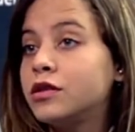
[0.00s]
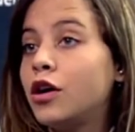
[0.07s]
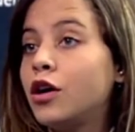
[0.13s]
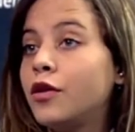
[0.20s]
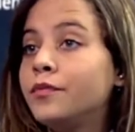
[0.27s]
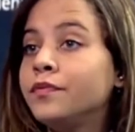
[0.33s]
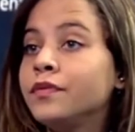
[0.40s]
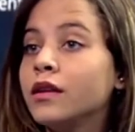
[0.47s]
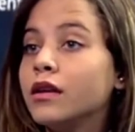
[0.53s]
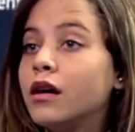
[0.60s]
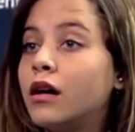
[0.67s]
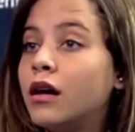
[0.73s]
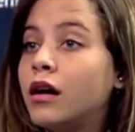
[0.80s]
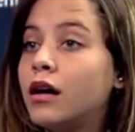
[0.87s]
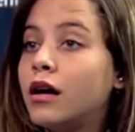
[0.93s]
So
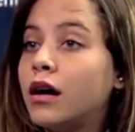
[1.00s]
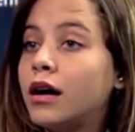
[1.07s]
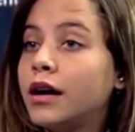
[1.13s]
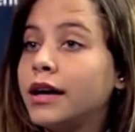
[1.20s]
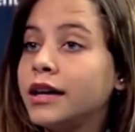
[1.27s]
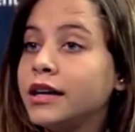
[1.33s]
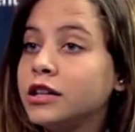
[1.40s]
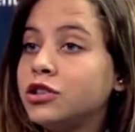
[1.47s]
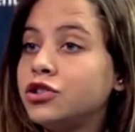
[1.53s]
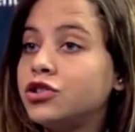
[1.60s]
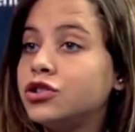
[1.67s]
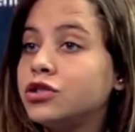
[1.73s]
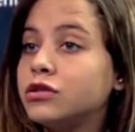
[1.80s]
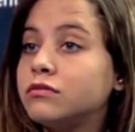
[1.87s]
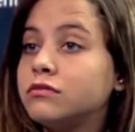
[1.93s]

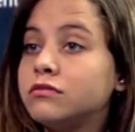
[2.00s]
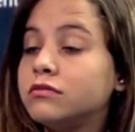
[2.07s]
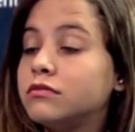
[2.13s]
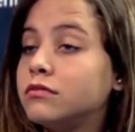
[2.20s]
each